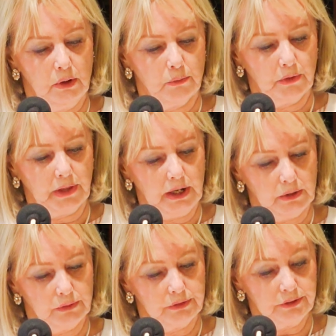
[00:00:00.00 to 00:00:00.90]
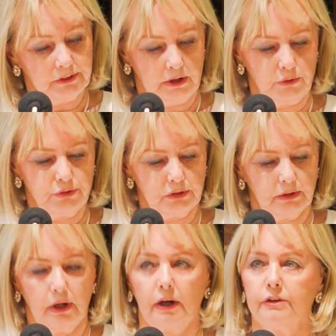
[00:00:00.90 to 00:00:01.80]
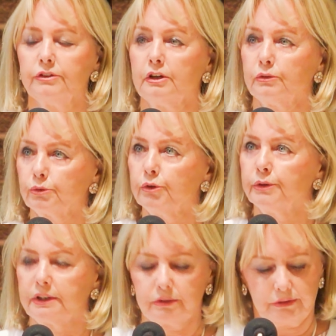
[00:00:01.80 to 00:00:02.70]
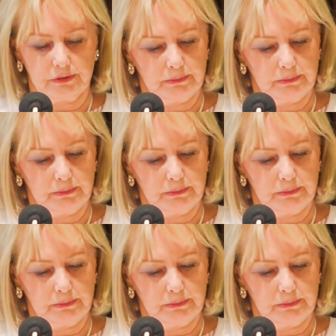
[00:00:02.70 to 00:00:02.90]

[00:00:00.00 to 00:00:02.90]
while the house, this house lies in ruins.